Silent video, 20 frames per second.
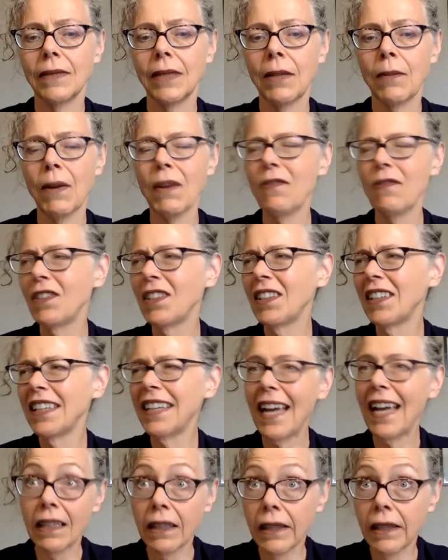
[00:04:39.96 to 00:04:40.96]
Am I feeling
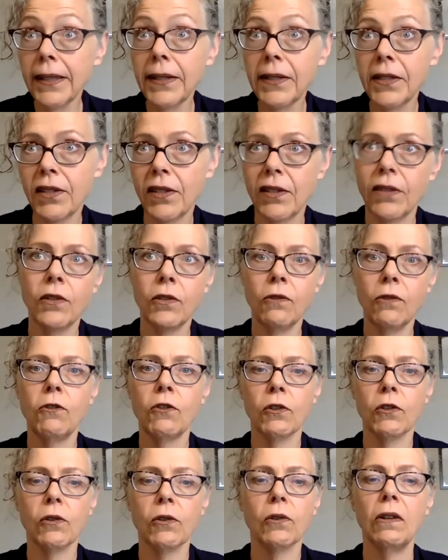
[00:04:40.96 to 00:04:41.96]
at least
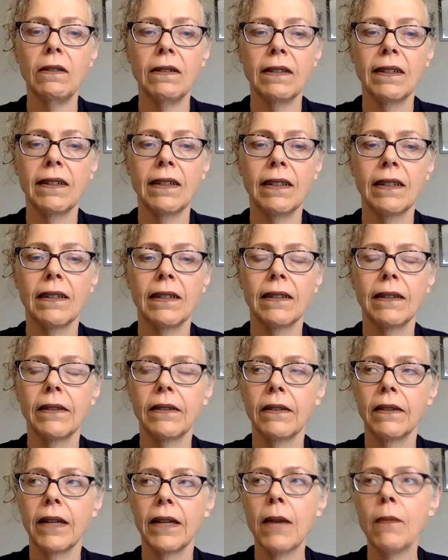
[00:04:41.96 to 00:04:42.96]
neutral?
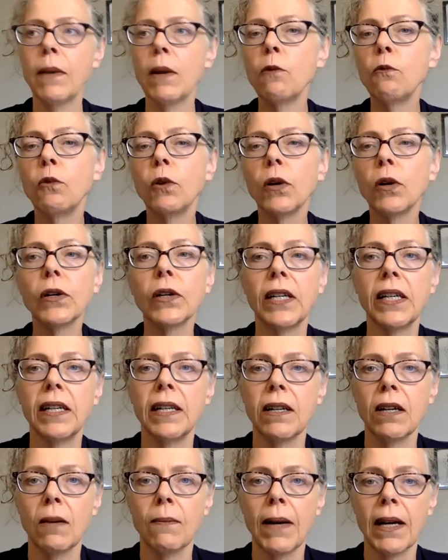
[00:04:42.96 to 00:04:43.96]
Am I worried
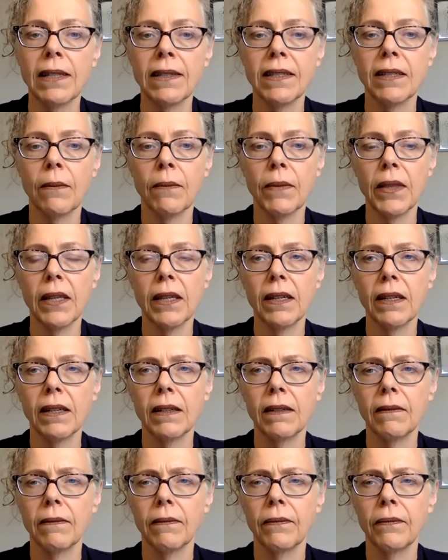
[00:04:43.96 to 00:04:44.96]
about something?
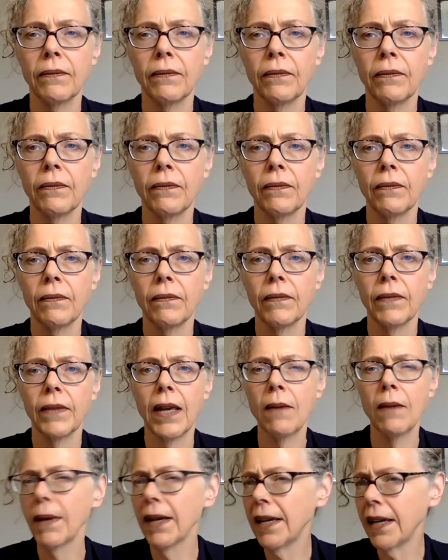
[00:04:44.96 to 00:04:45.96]

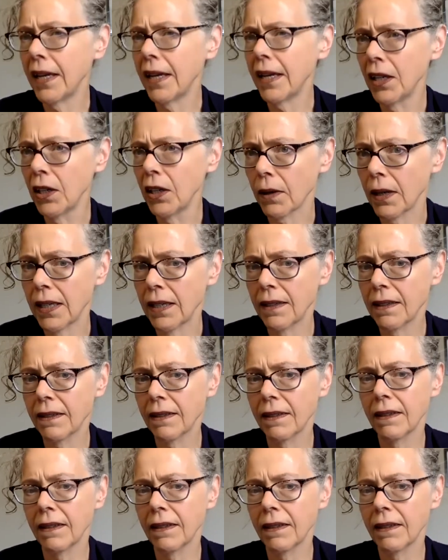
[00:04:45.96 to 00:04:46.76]
Am I angry?